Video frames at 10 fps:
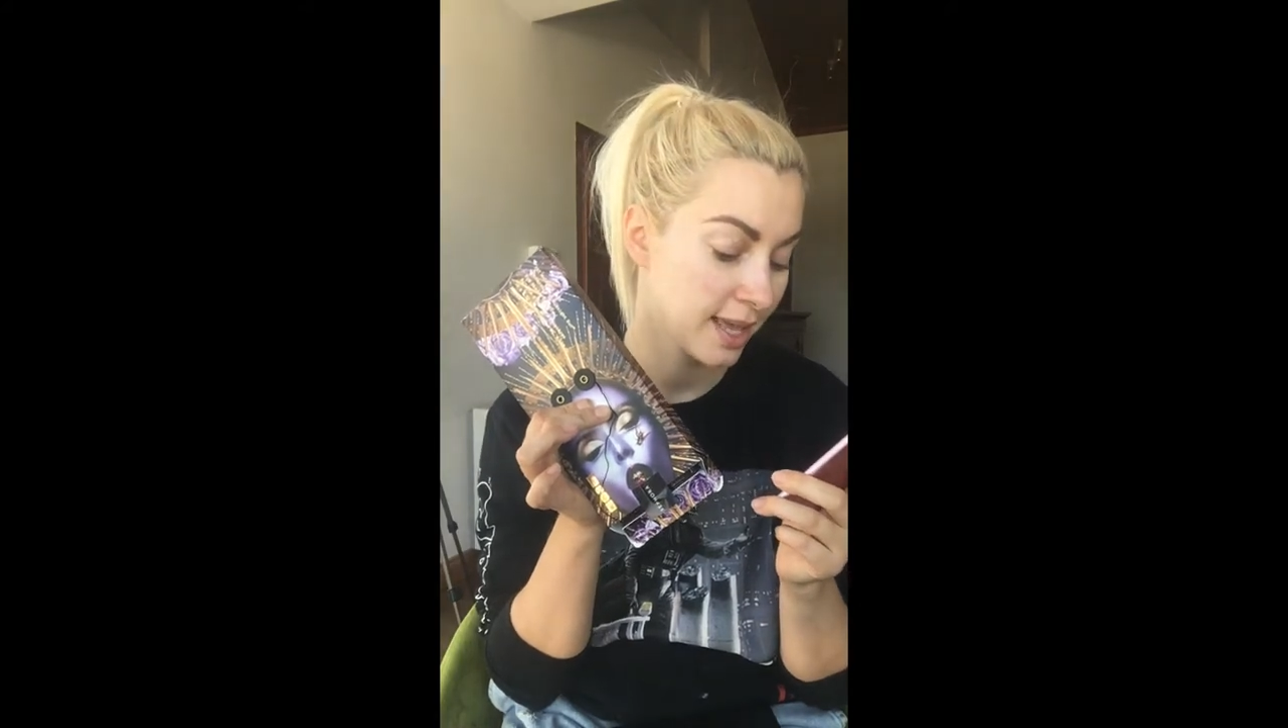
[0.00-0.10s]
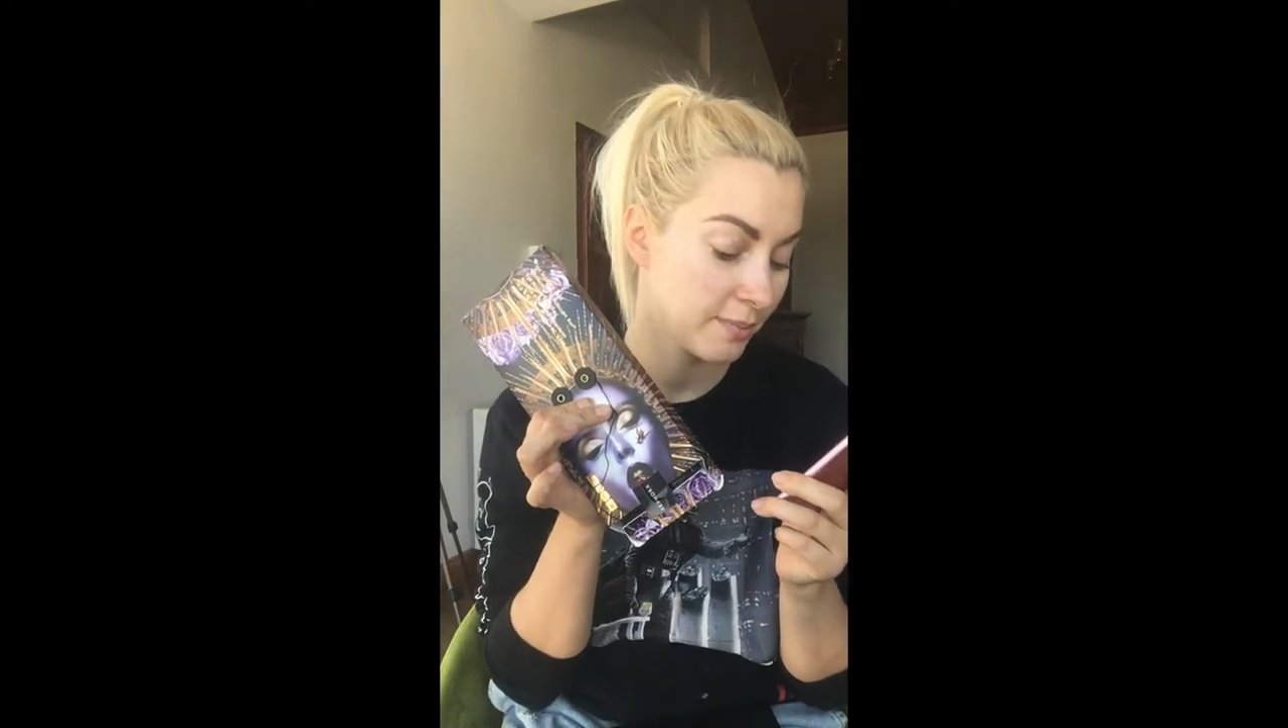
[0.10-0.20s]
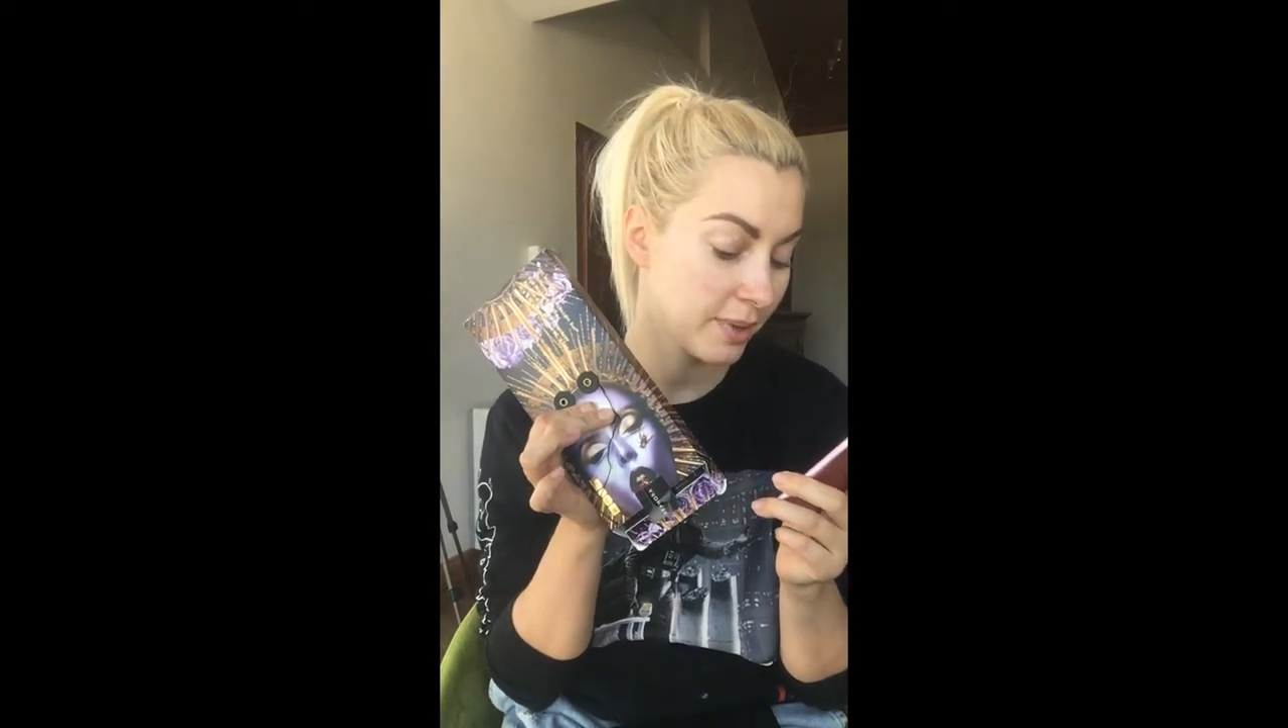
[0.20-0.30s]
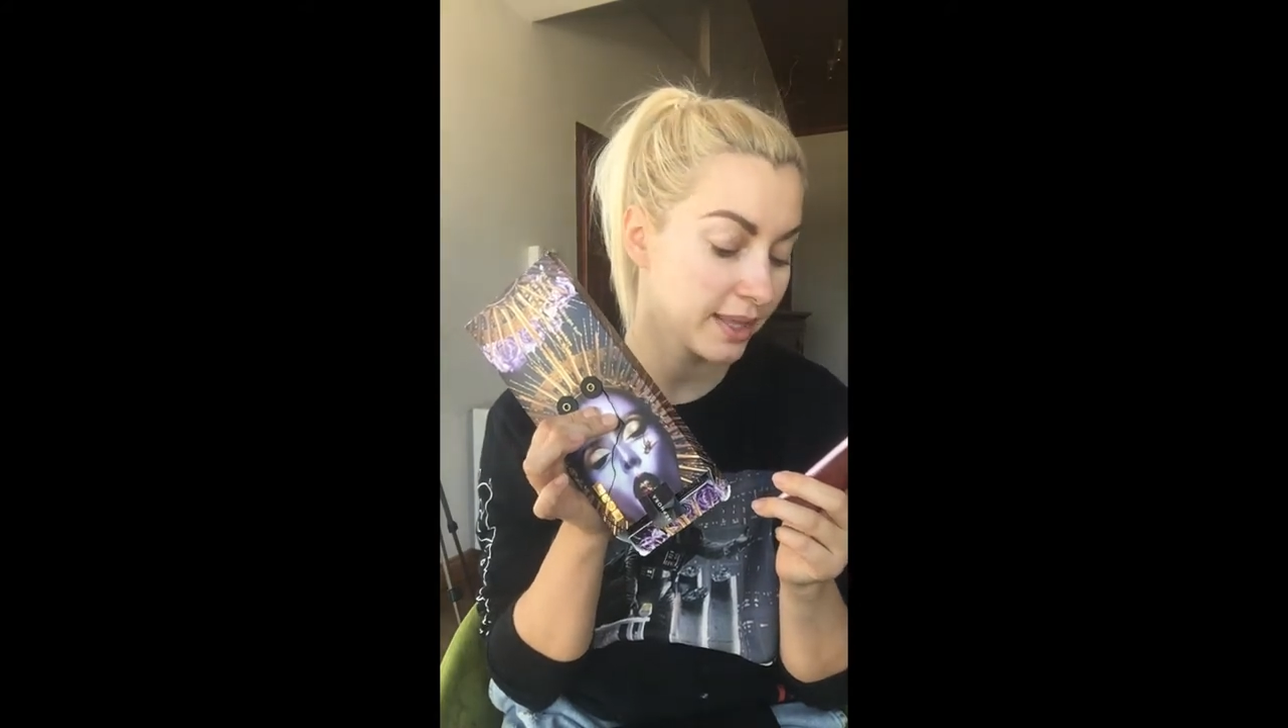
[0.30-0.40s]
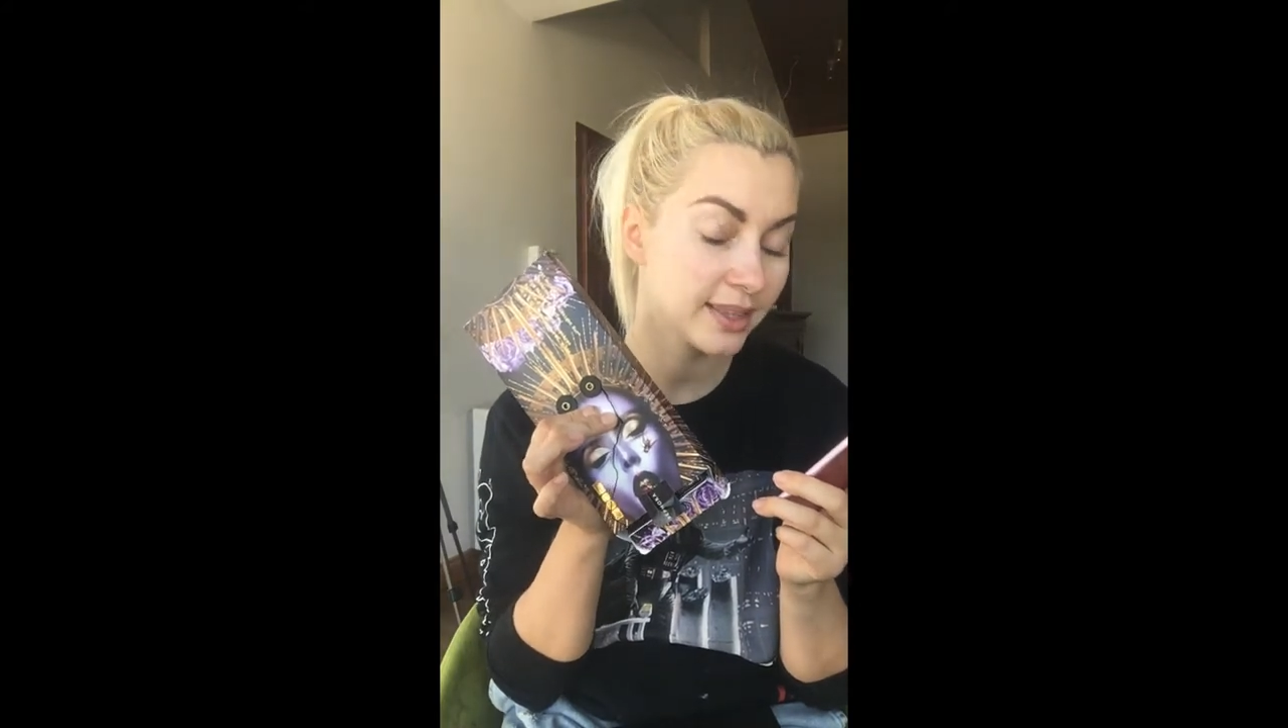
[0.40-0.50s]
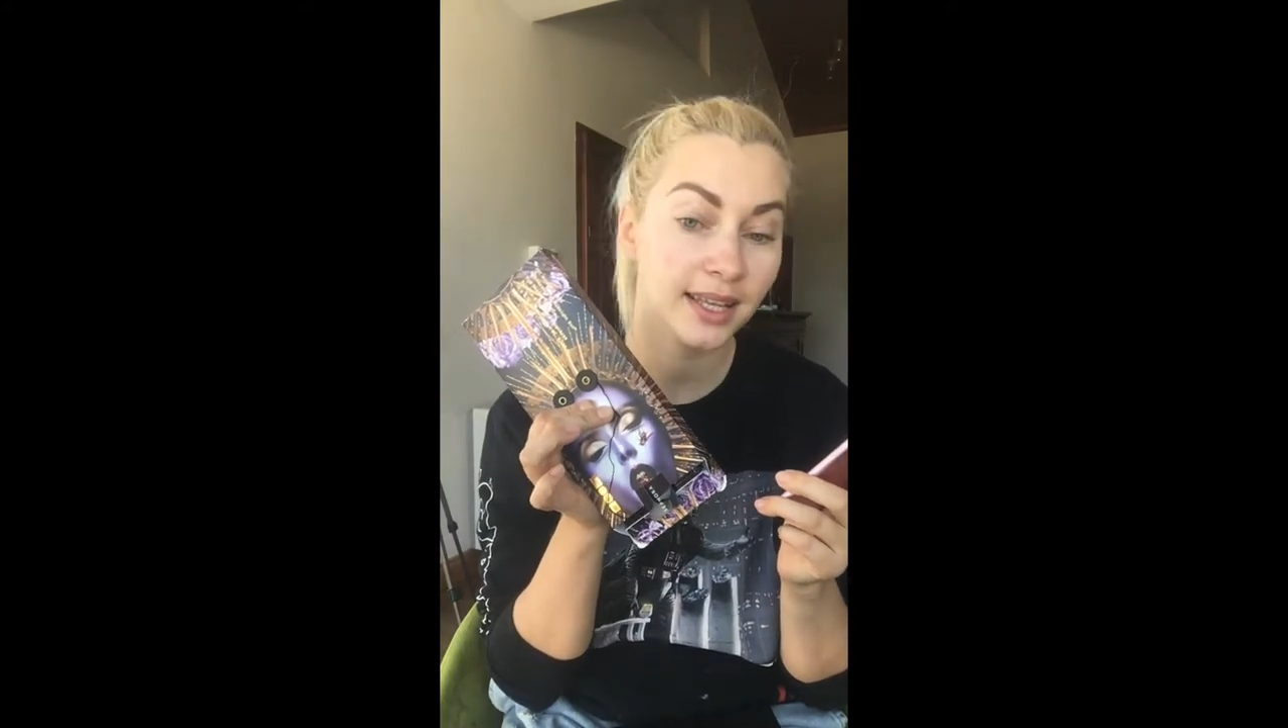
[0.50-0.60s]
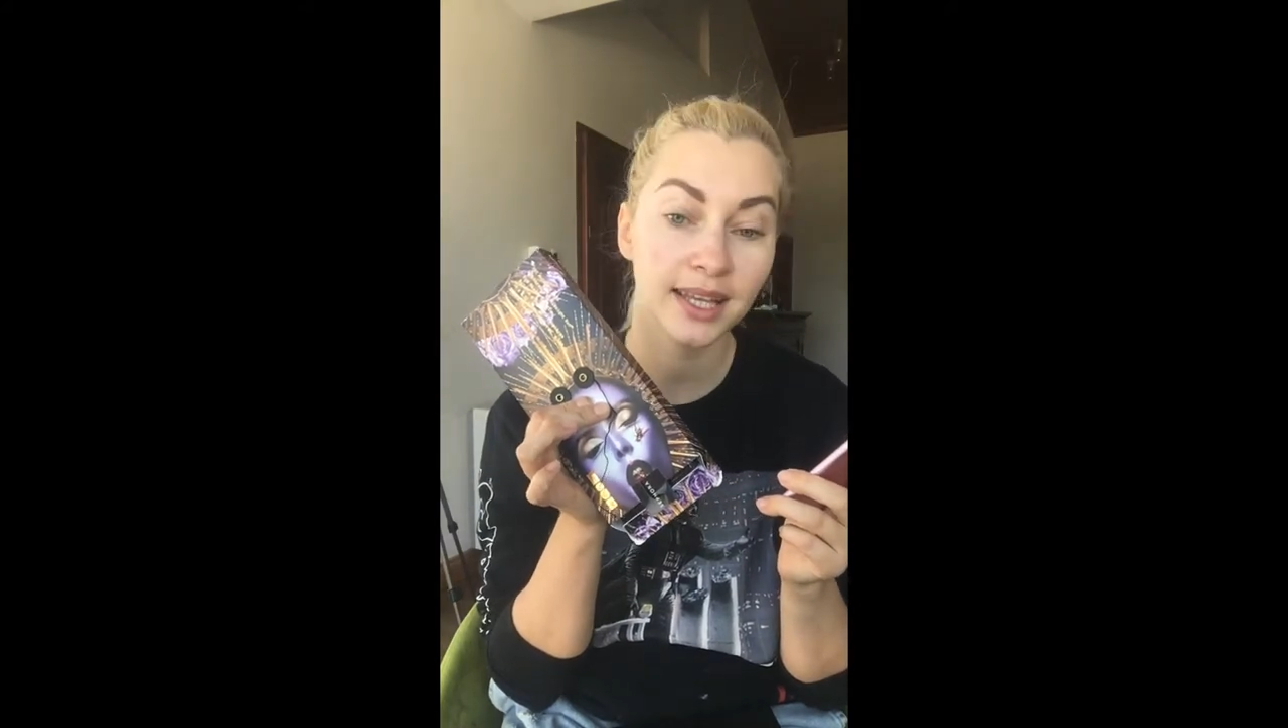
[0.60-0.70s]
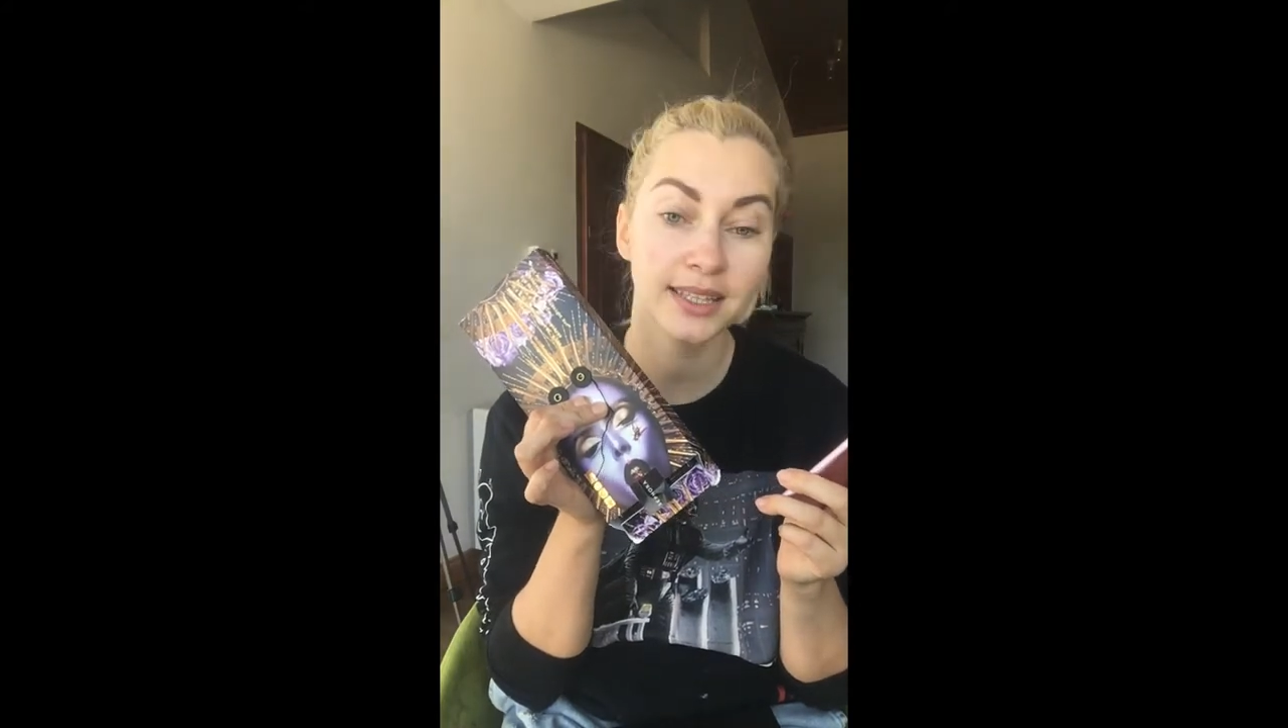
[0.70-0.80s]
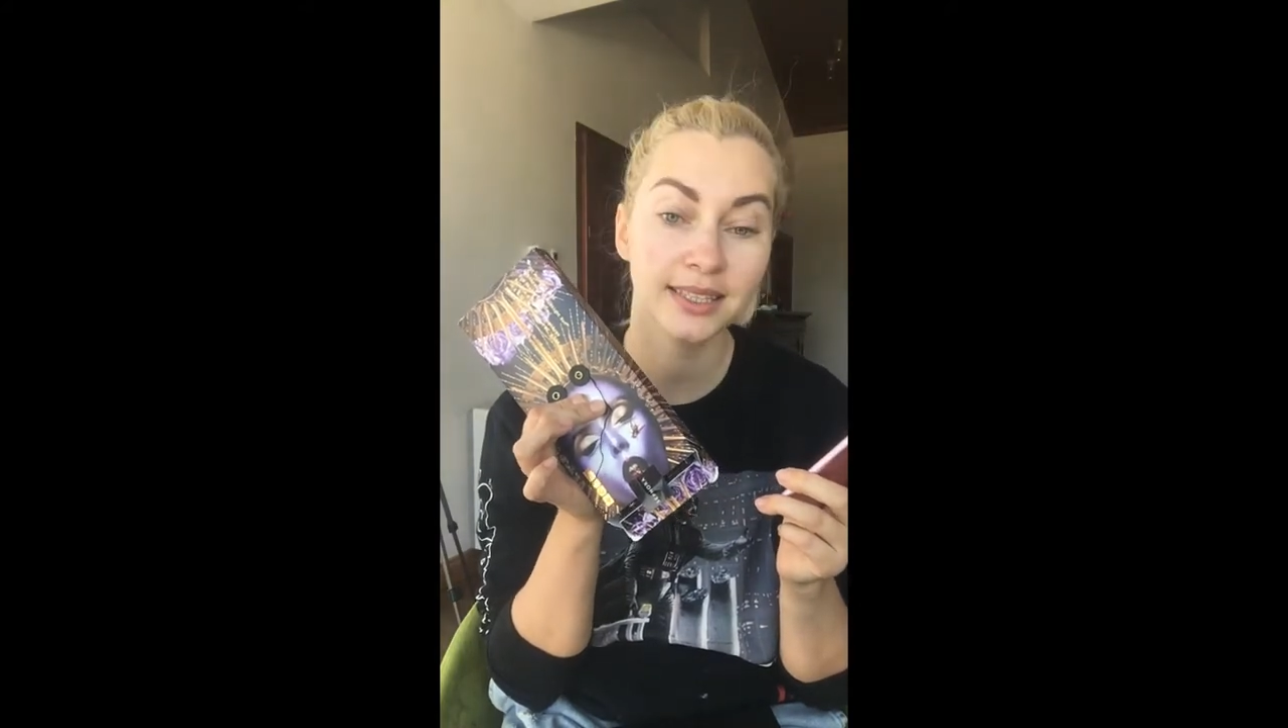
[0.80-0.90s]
Midnight